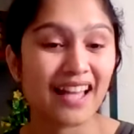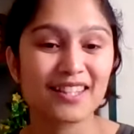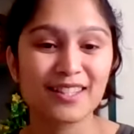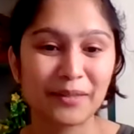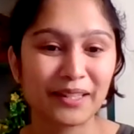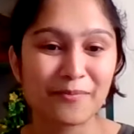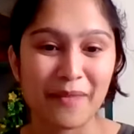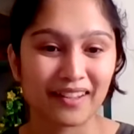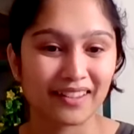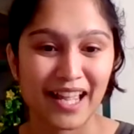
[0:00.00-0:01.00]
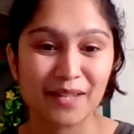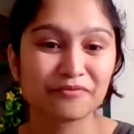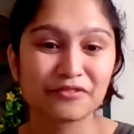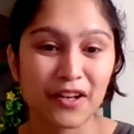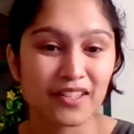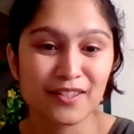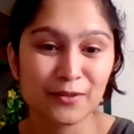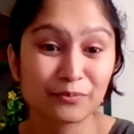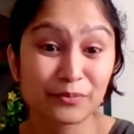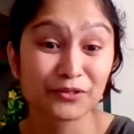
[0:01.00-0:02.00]
there hasn't been a better time for us
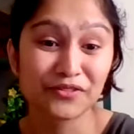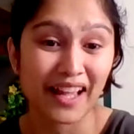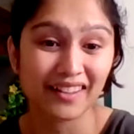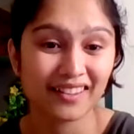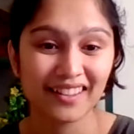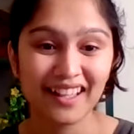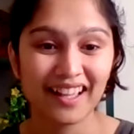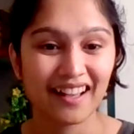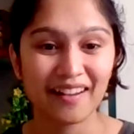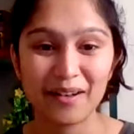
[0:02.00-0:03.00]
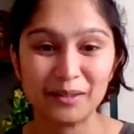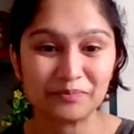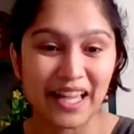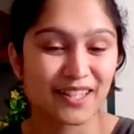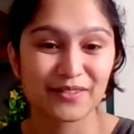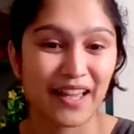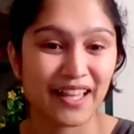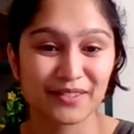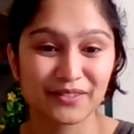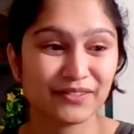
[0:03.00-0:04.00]
to prove that as
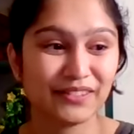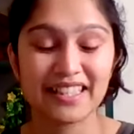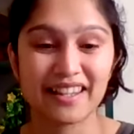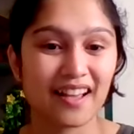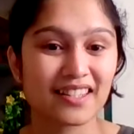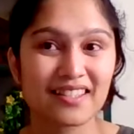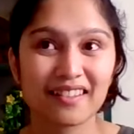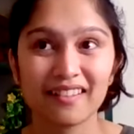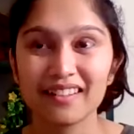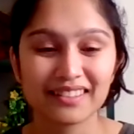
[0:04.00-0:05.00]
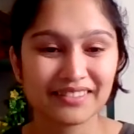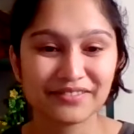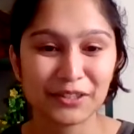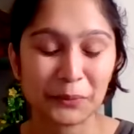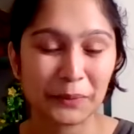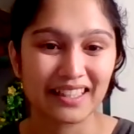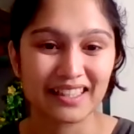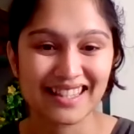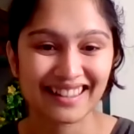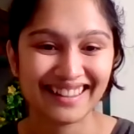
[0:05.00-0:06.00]
of these last few
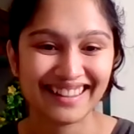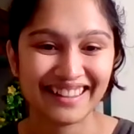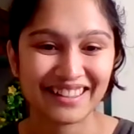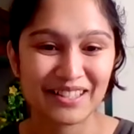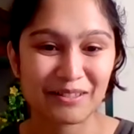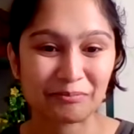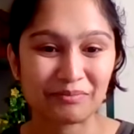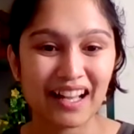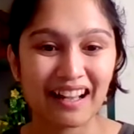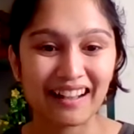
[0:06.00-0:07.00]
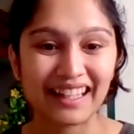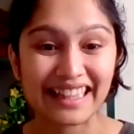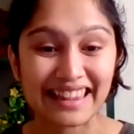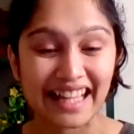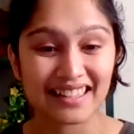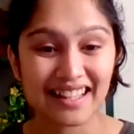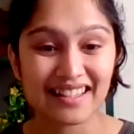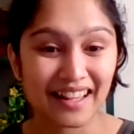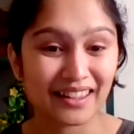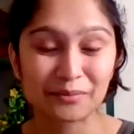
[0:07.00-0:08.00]
weeks. So in that
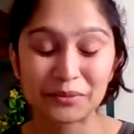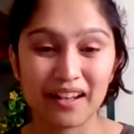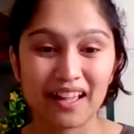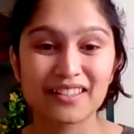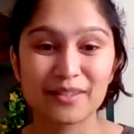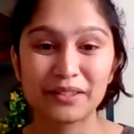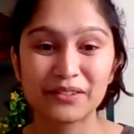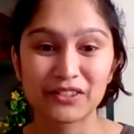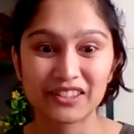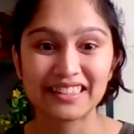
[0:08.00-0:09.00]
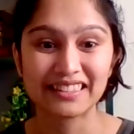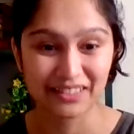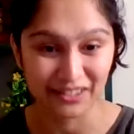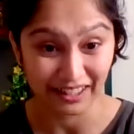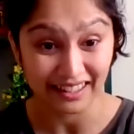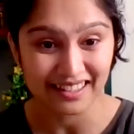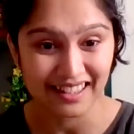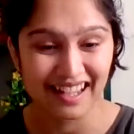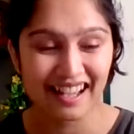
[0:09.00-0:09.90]
sense, I think morale has been really great.